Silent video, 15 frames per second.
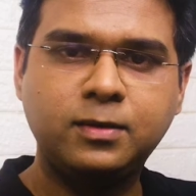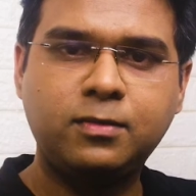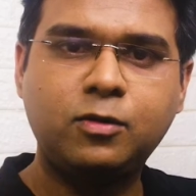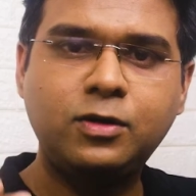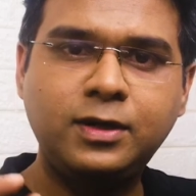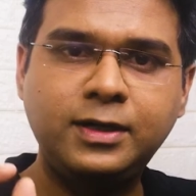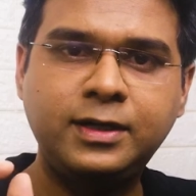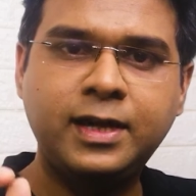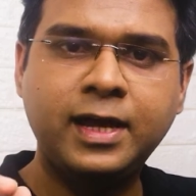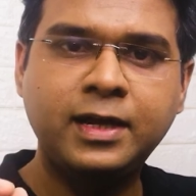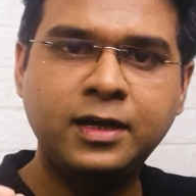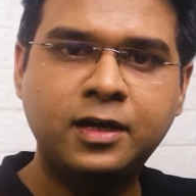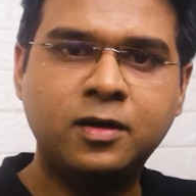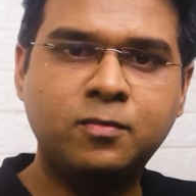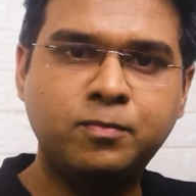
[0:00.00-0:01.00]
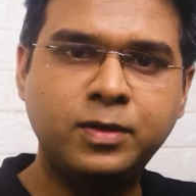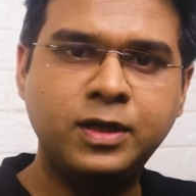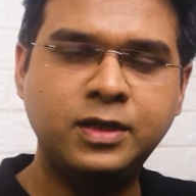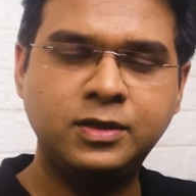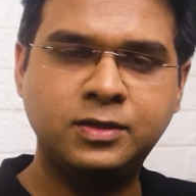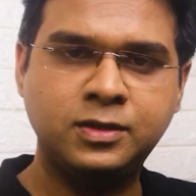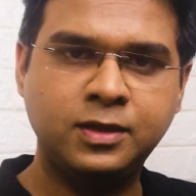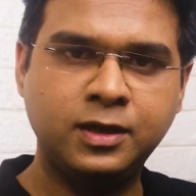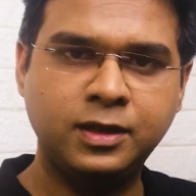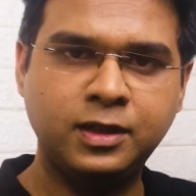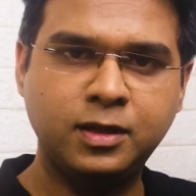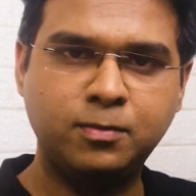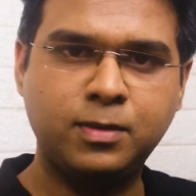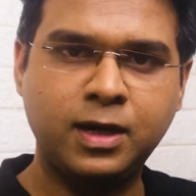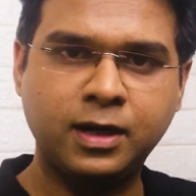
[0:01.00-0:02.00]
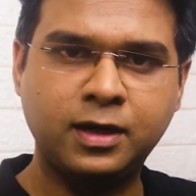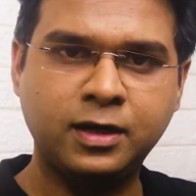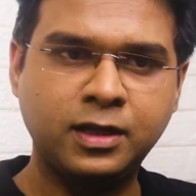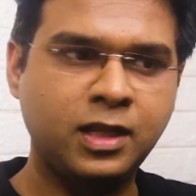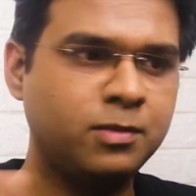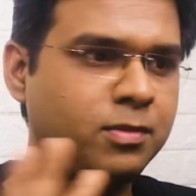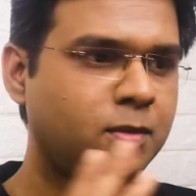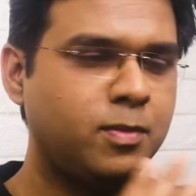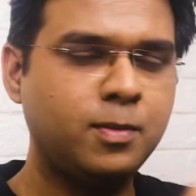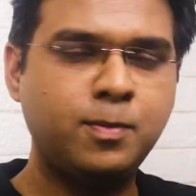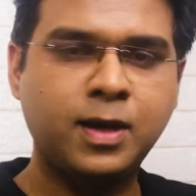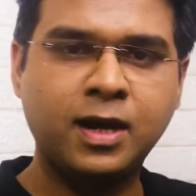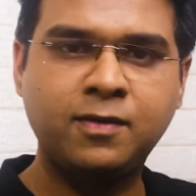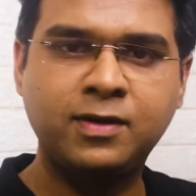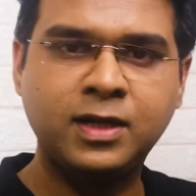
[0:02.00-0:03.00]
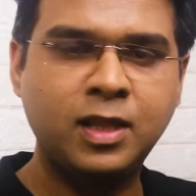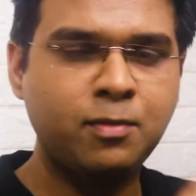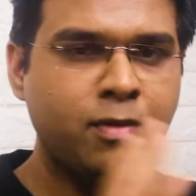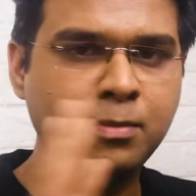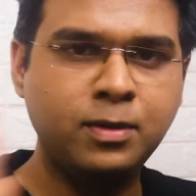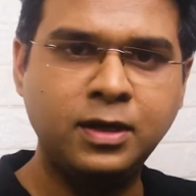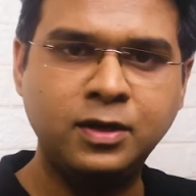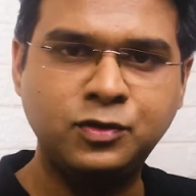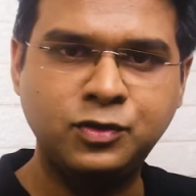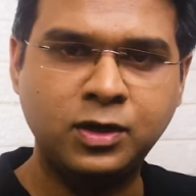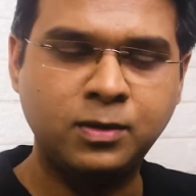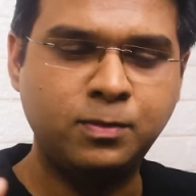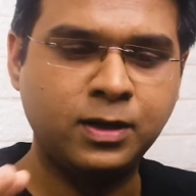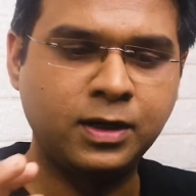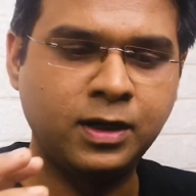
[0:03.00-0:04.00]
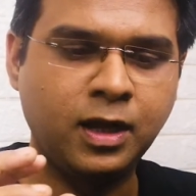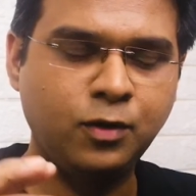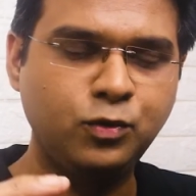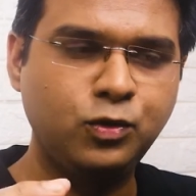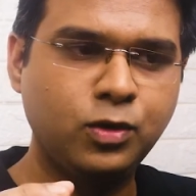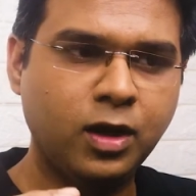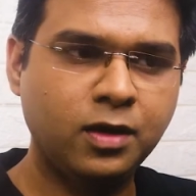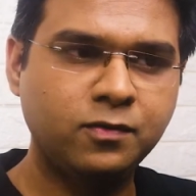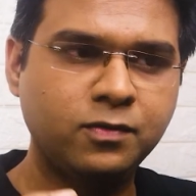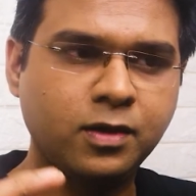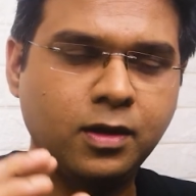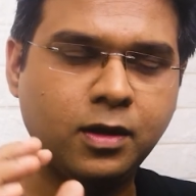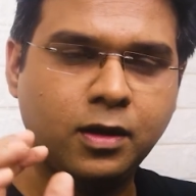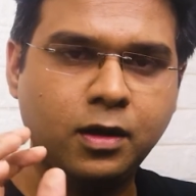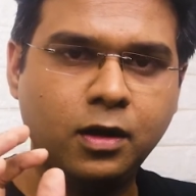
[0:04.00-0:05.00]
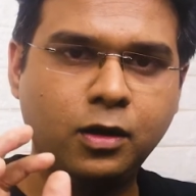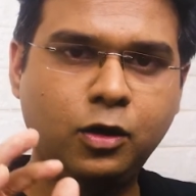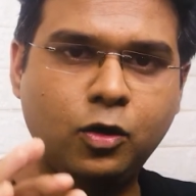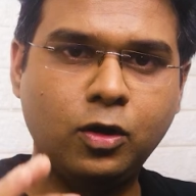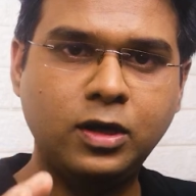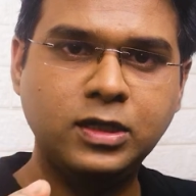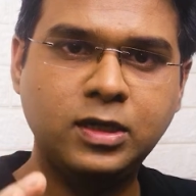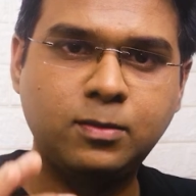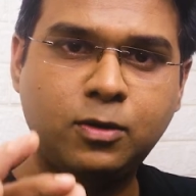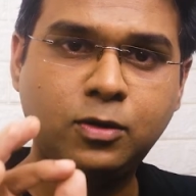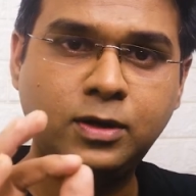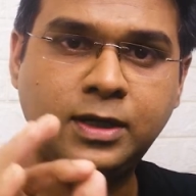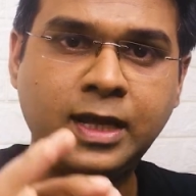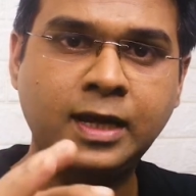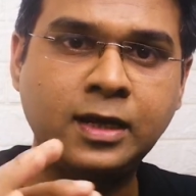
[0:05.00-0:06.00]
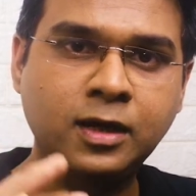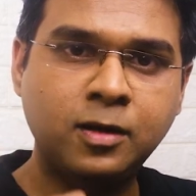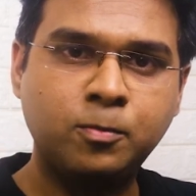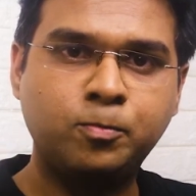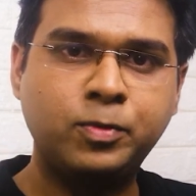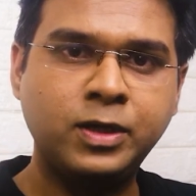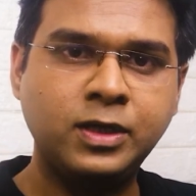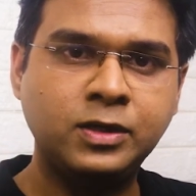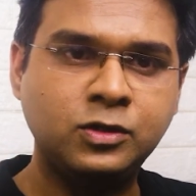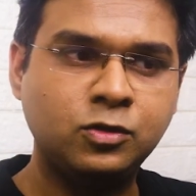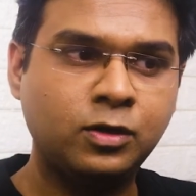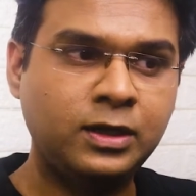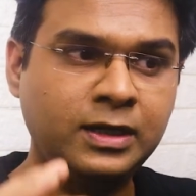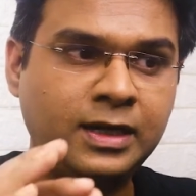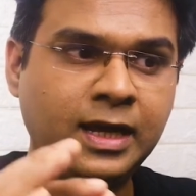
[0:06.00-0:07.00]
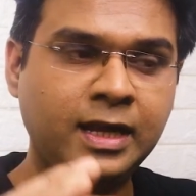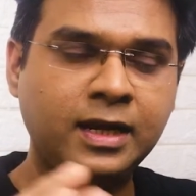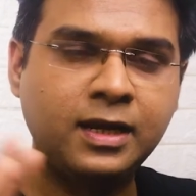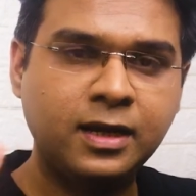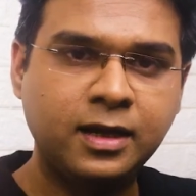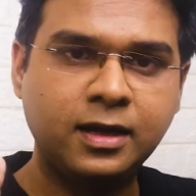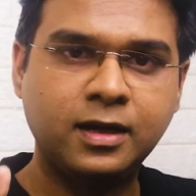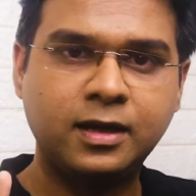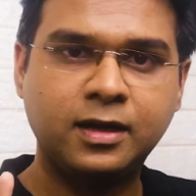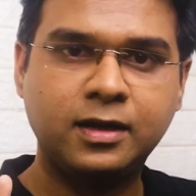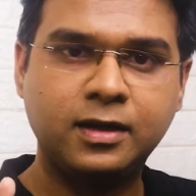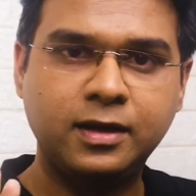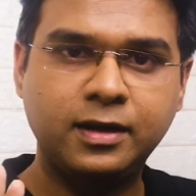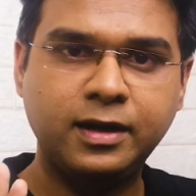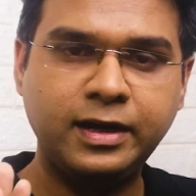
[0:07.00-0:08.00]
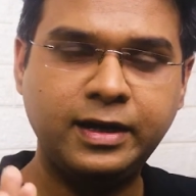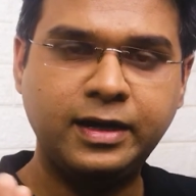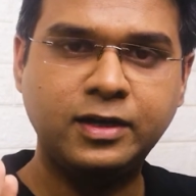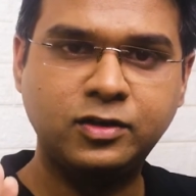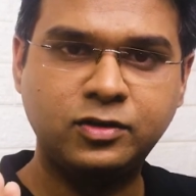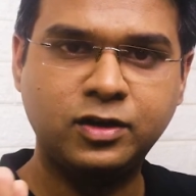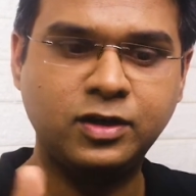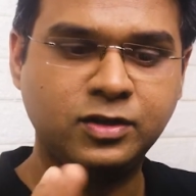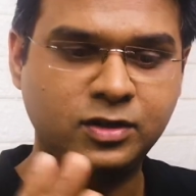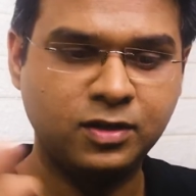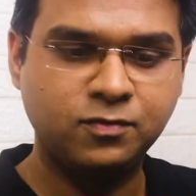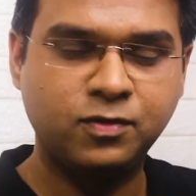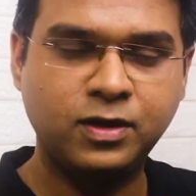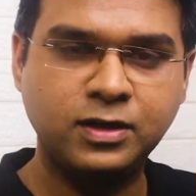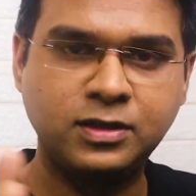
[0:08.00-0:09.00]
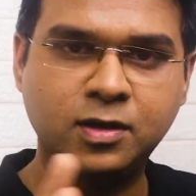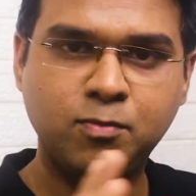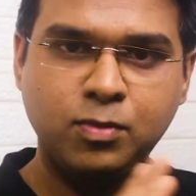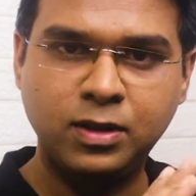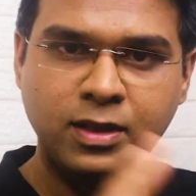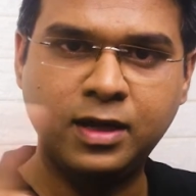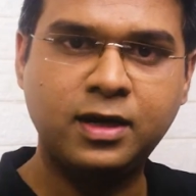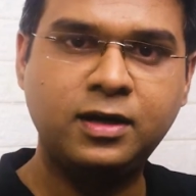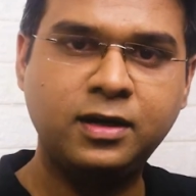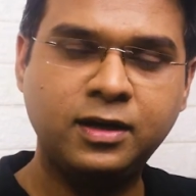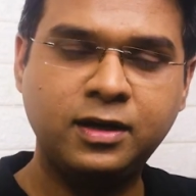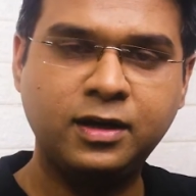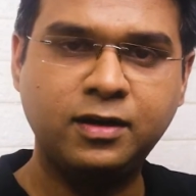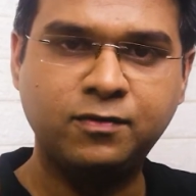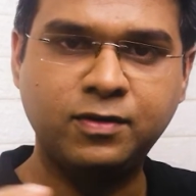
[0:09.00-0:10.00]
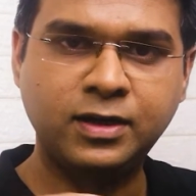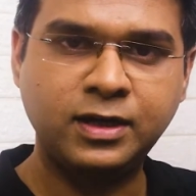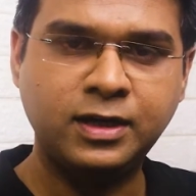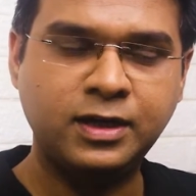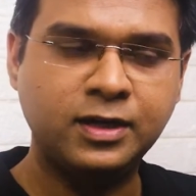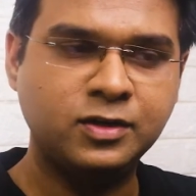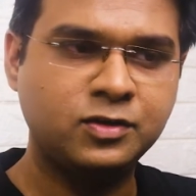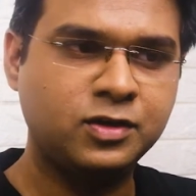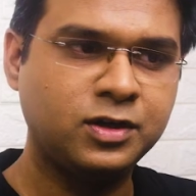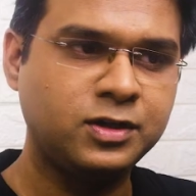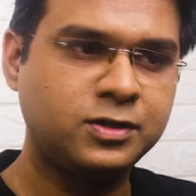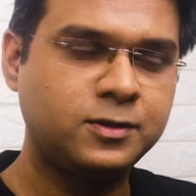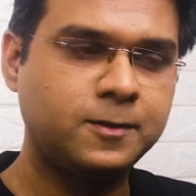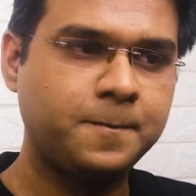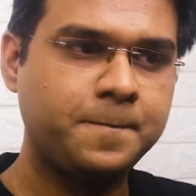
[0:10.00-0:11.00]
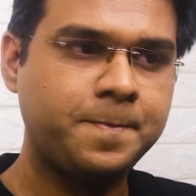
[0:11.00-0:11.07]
about 10 companies in the market. They may be private, they may be listed, but now you have knowledge about 10 companies. So 10 industries, say for example, they are in different industries.